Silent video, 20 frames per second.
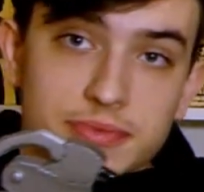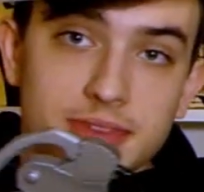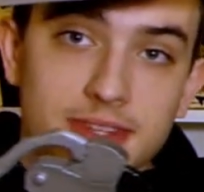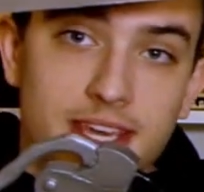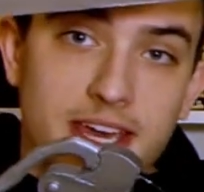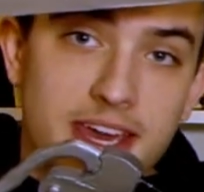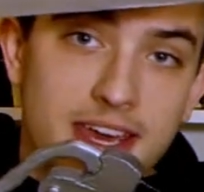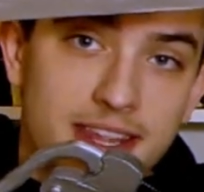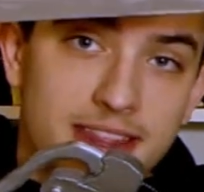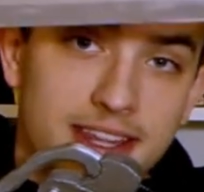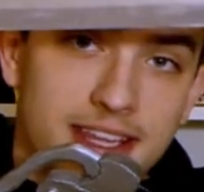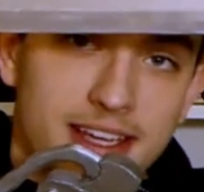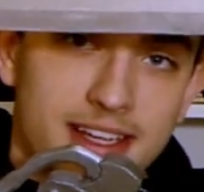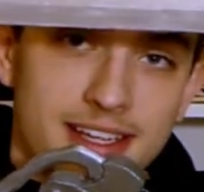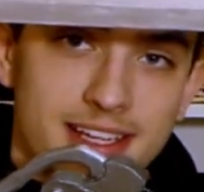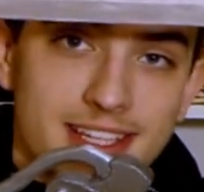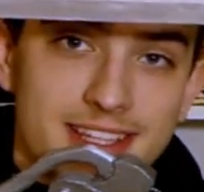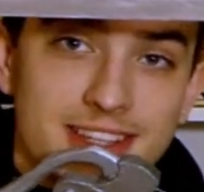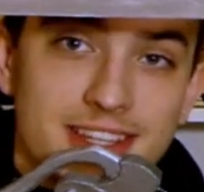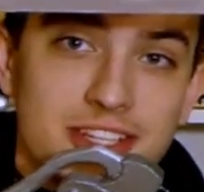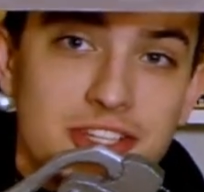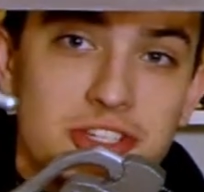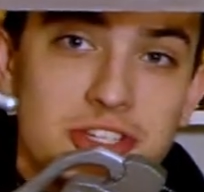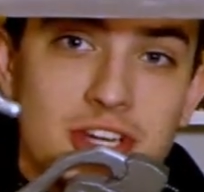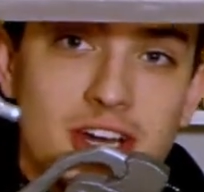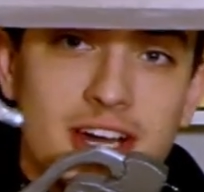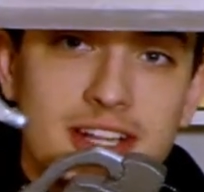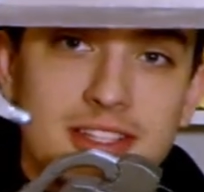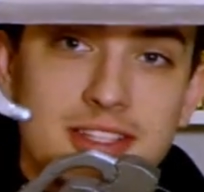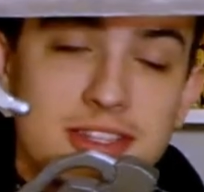the
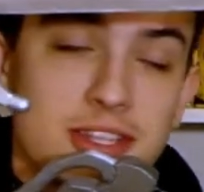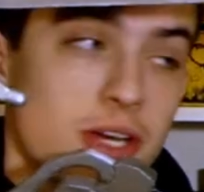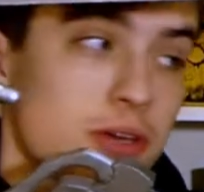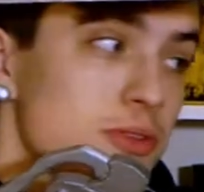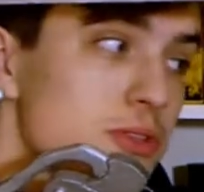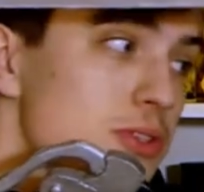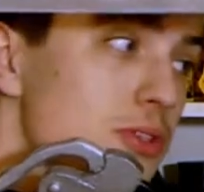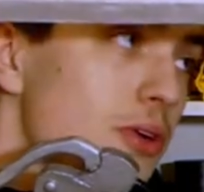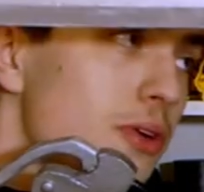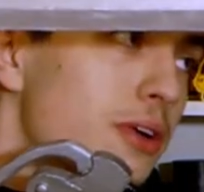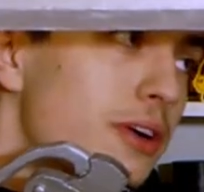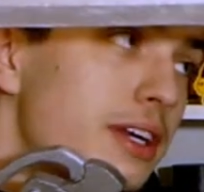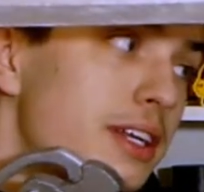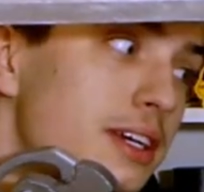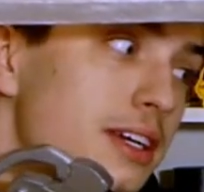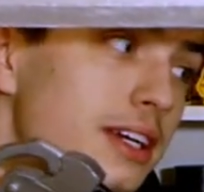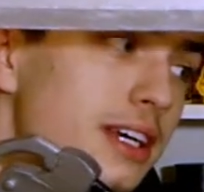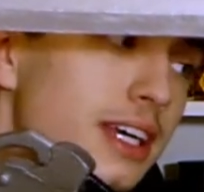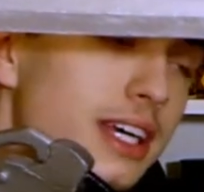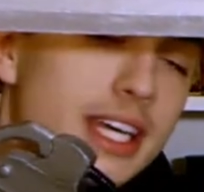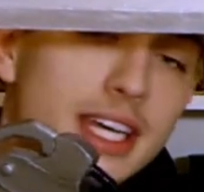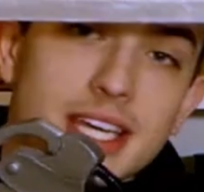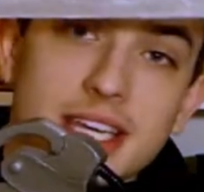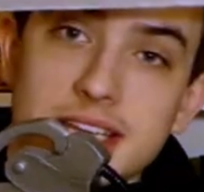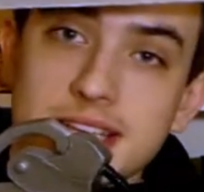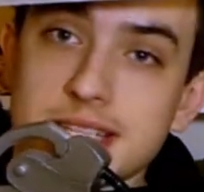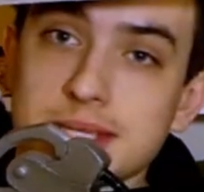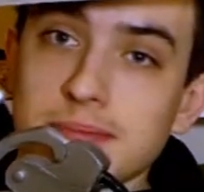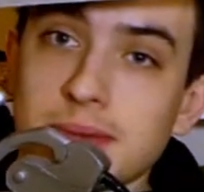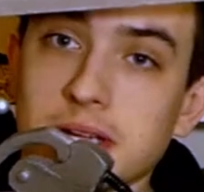Jon Snow sword
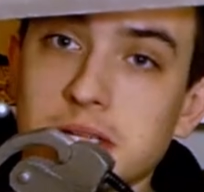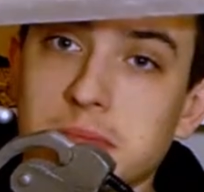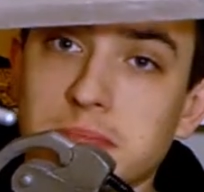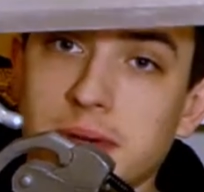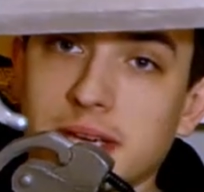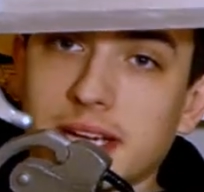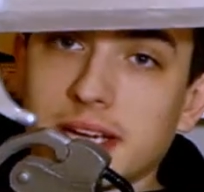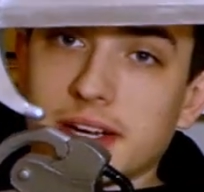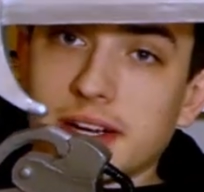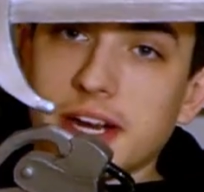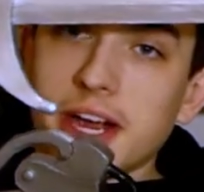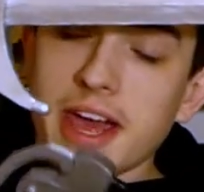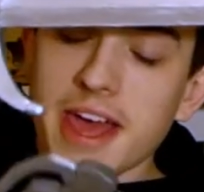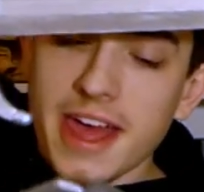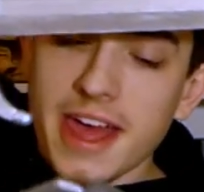is much bigger.